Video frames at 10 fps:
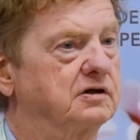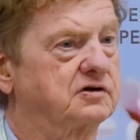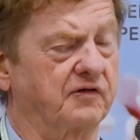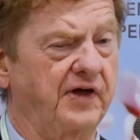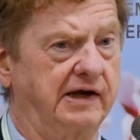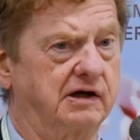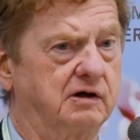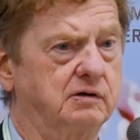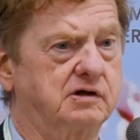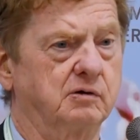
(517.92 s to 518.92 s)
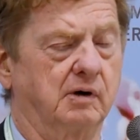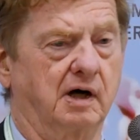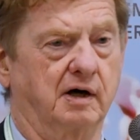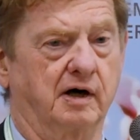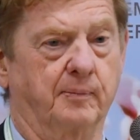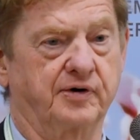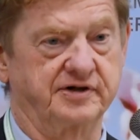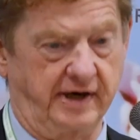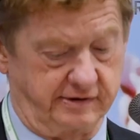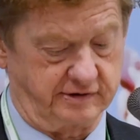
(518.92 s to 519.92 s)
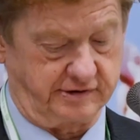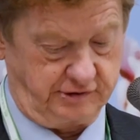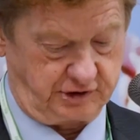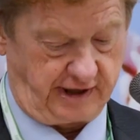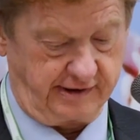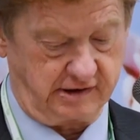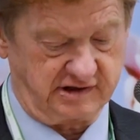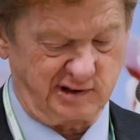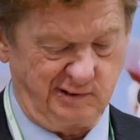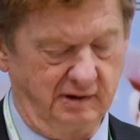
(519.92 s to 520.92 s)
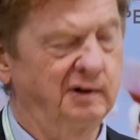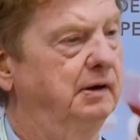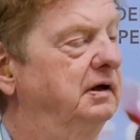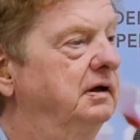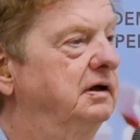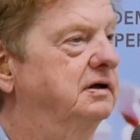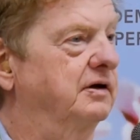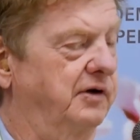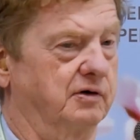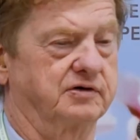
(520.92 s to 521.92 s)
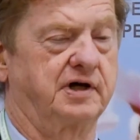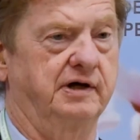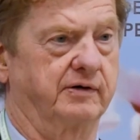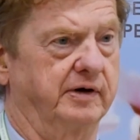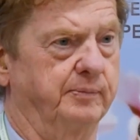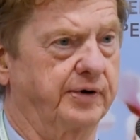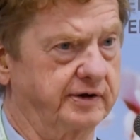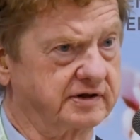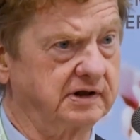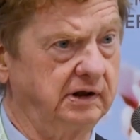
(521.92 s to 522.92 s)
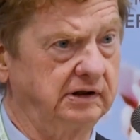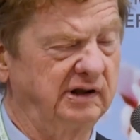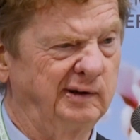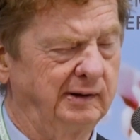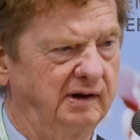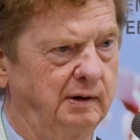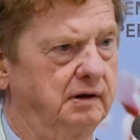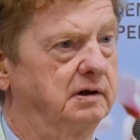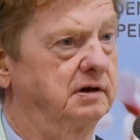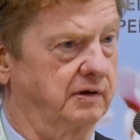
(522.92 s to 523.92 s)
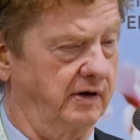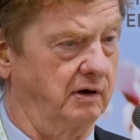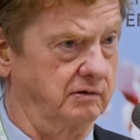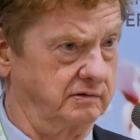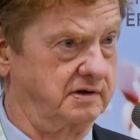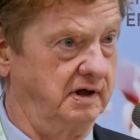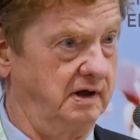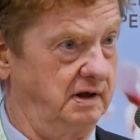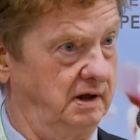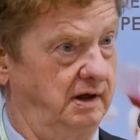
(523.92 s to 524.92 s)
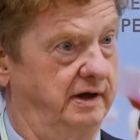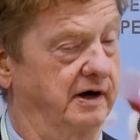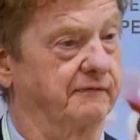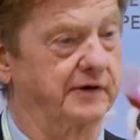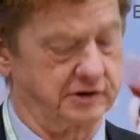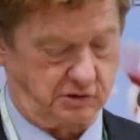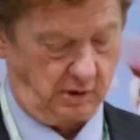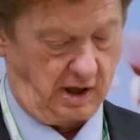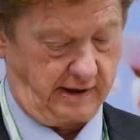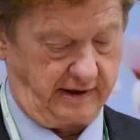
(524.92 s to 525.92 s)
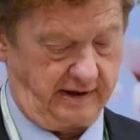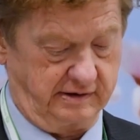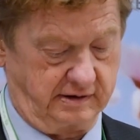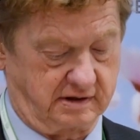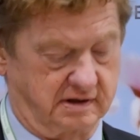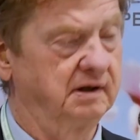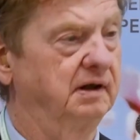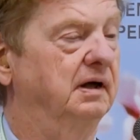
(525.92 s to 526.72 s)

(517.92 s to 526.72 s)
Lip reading: So thank you to our presenters and chairs, to those here in person, to those in our virtual audience,